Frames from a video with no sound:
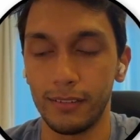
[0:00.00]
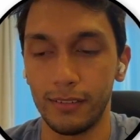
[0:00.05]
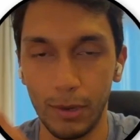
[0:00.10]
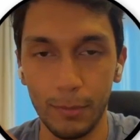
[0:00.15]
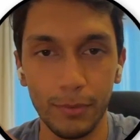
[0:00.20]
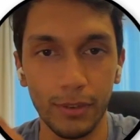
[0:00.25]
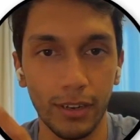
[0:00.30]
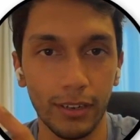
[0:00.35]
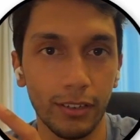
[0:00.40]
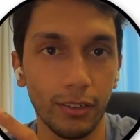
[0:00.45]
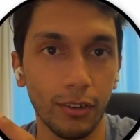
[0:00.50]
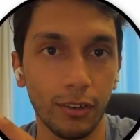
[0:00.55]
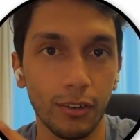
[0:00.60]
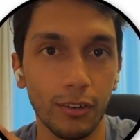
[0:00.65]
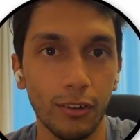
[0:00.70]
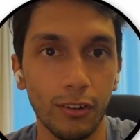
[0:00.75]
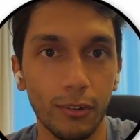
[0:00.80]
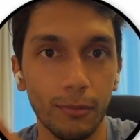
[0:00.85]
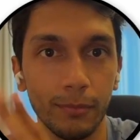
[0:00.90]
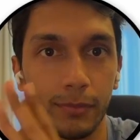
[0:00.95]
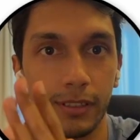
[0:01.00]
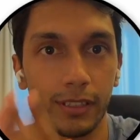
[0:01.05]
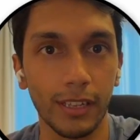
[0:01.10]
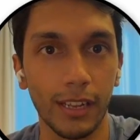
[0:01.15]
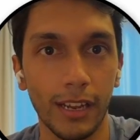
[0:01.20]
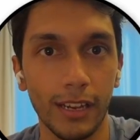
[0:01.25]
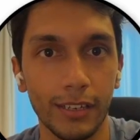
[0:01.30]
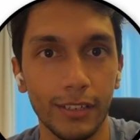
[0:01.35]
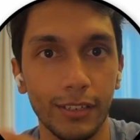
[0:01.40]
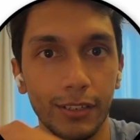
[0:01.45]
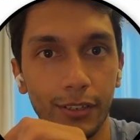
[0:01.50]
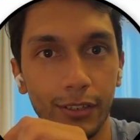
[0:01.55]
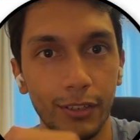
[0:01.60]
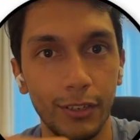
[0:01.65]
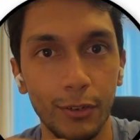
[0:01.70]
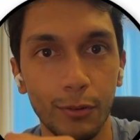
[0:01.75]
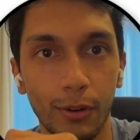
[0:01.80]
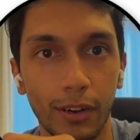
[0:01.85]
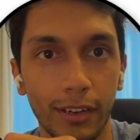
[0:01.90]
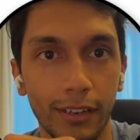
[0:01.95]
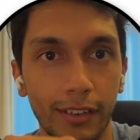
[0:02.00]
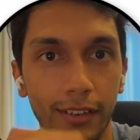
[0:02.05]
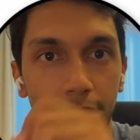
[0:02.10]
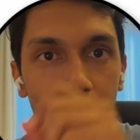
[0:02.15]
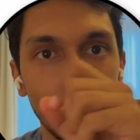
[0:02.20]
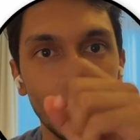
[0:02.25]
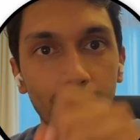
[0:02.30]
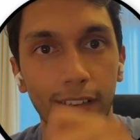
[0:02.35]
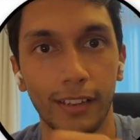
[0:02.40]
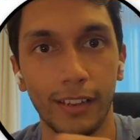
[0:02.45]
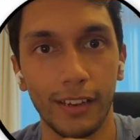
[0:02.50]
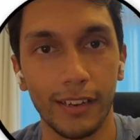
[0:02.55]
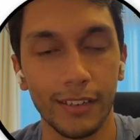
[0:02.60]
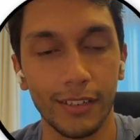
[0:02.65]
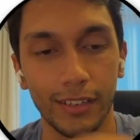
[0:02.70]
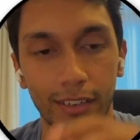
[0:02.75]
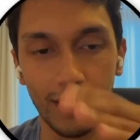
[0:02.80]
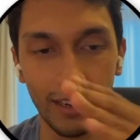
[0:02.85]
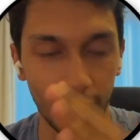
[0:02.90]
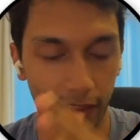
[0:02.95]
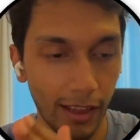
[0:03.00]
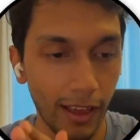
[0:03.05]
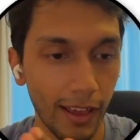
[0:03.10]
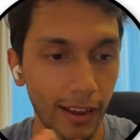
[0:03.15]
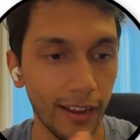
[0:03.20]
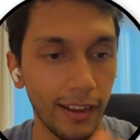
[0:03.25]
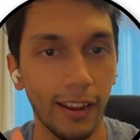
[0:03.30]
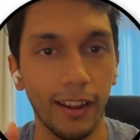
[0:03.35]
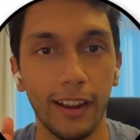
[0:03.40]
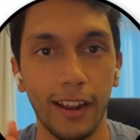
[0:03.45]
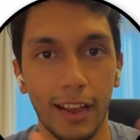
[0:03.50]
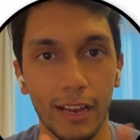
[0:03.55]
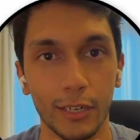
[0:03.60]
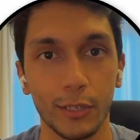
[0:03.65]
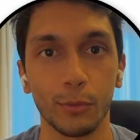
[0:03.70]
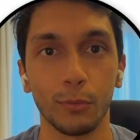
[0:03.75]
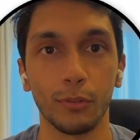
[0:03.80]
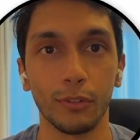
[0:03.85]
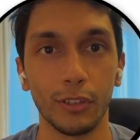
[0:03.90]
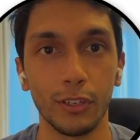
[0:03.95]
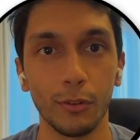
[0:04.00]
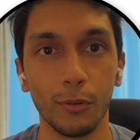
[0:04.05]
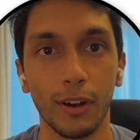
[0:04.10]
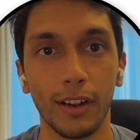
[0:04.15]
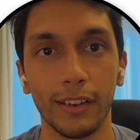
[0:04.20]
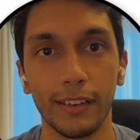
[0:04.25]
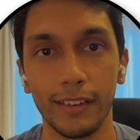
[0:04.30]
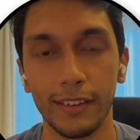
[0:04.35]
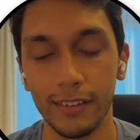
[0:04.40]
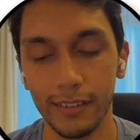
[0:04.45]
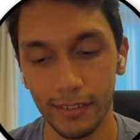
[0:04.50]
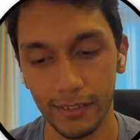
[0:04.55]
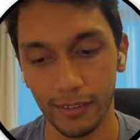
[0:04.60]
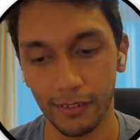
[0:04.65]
website.com slash UID slash and then an actual UID,